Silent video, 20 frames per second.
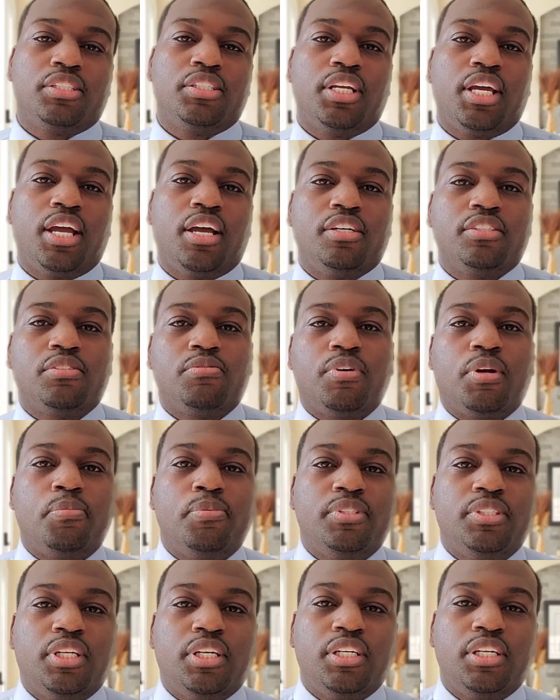to the House of
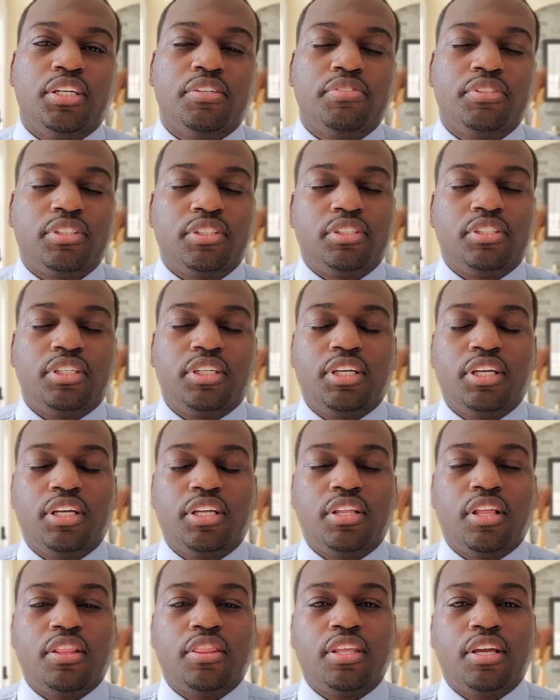Representatives to
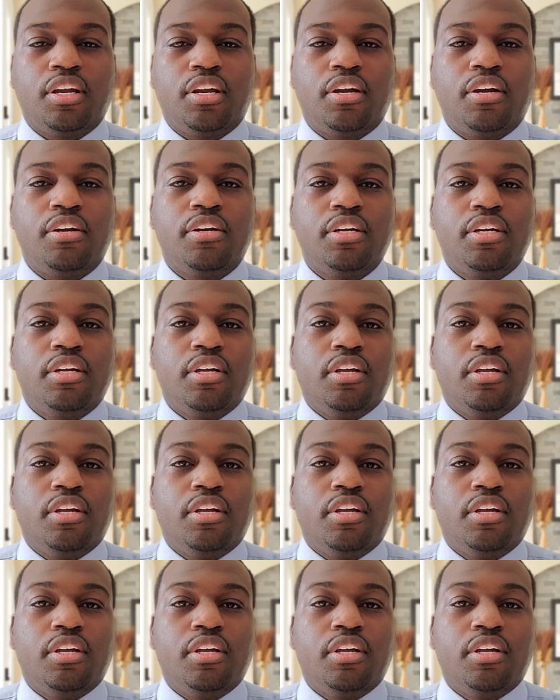get their